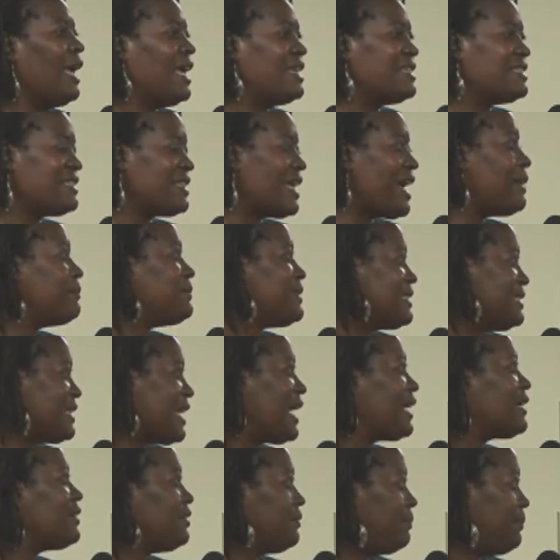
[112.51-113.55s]
and stop the
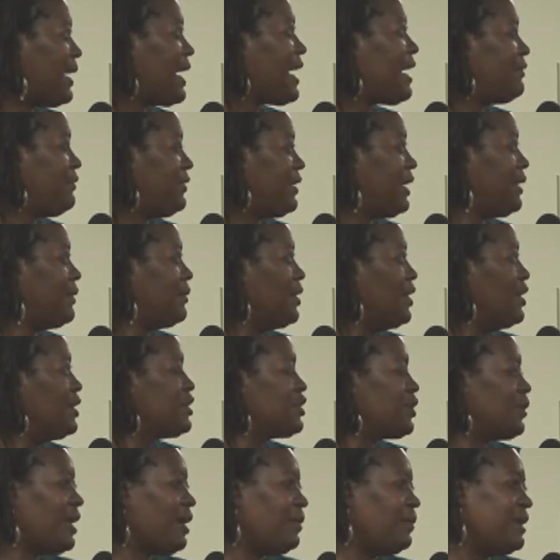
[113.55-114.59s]
cycle of poverty,
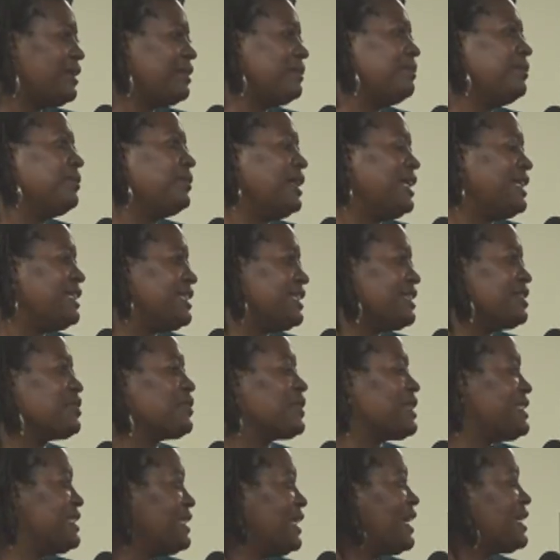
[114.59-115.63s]
so that we can bring
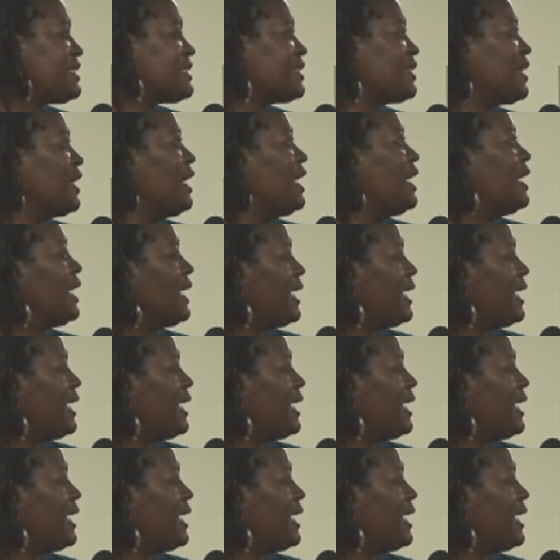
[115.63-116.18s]
District 6